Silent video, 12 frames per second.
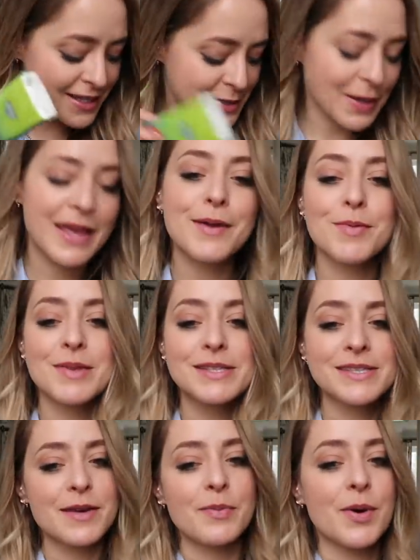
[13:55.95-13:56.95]
so I keep them in
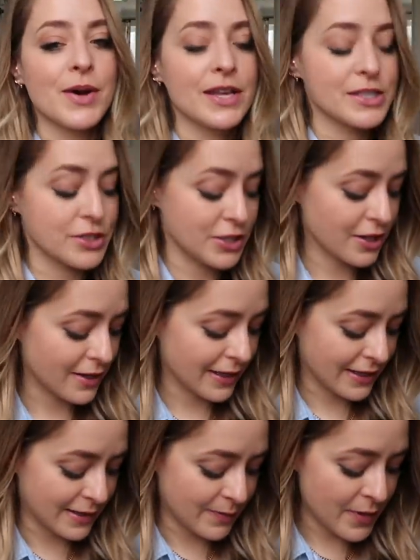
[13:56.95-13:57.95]
the zip pocket so she can't
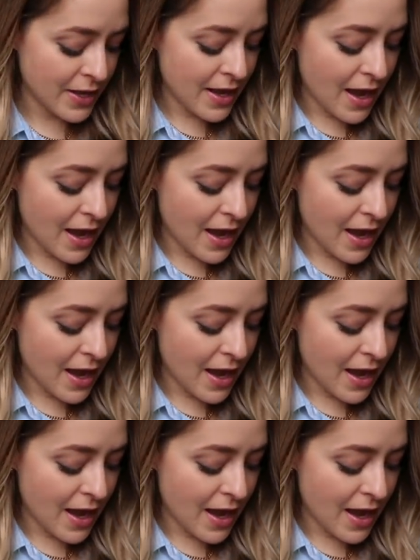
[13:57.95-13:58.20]
get them.